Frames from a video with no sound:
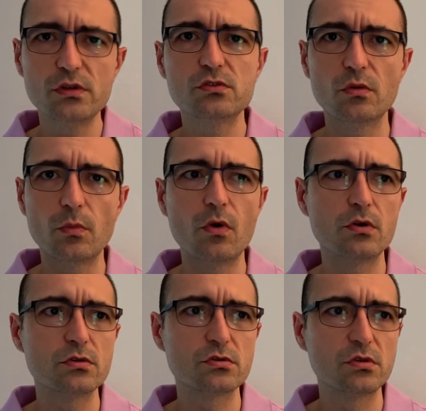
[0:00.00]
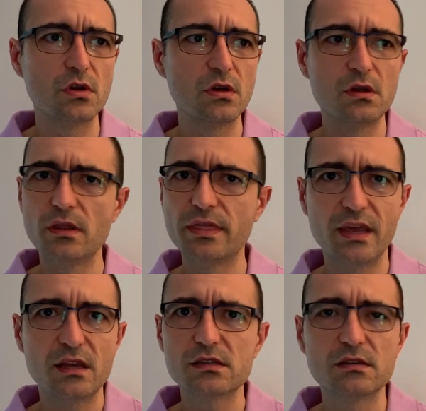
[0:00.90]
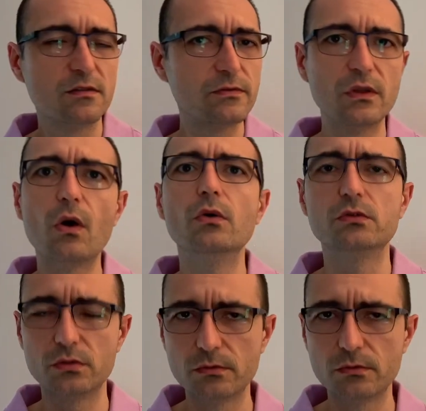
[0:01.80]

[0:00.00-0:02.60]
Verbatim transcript: submerged things float.